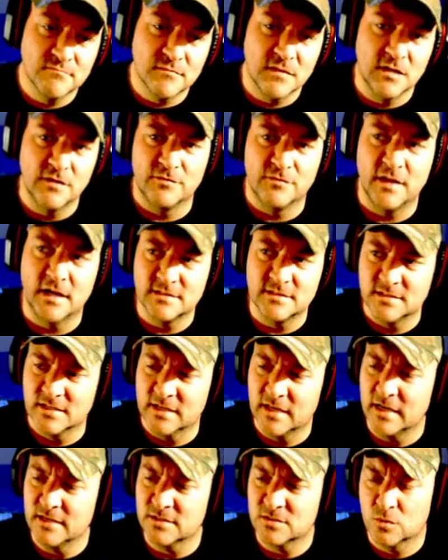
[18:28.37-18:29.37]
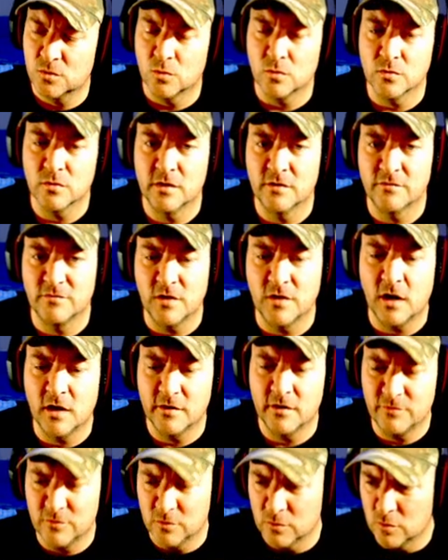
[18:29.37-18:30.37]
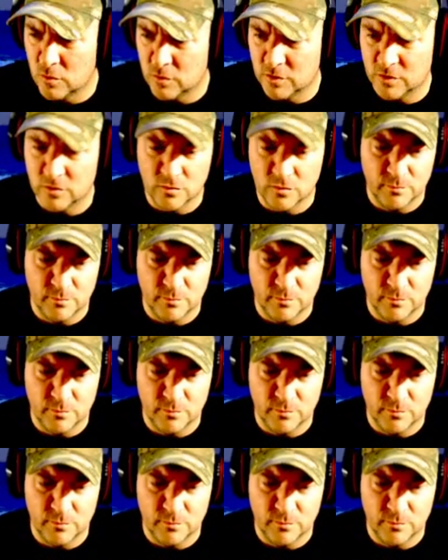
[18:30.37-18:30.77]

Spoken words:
If that's the case, cool. If not, if you go to your